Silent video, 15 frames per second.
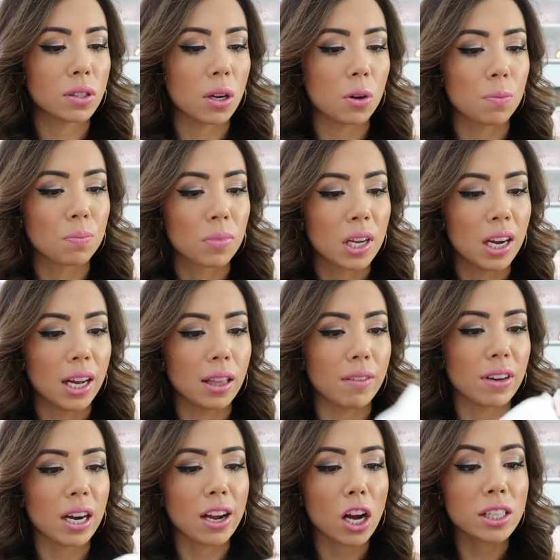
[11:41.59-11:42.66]
So I
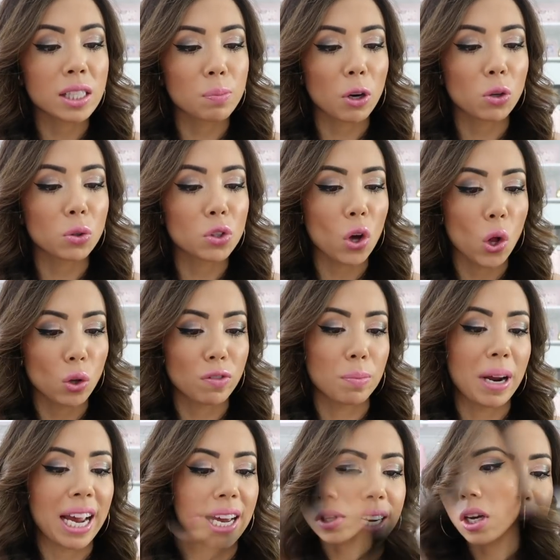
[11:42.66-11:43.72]
love it. And I got sparkles all over
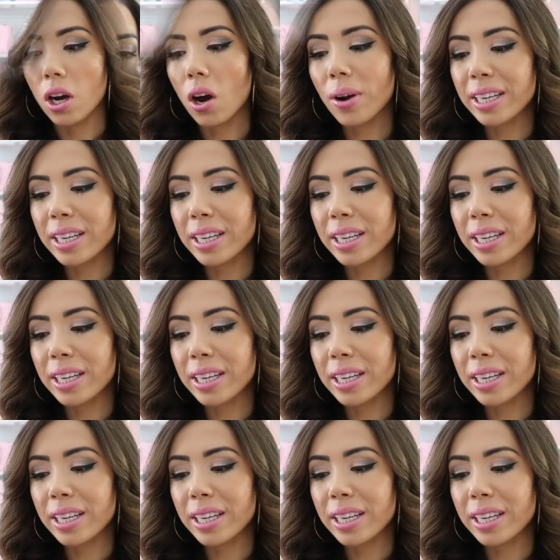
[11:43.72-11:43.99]
my hand now.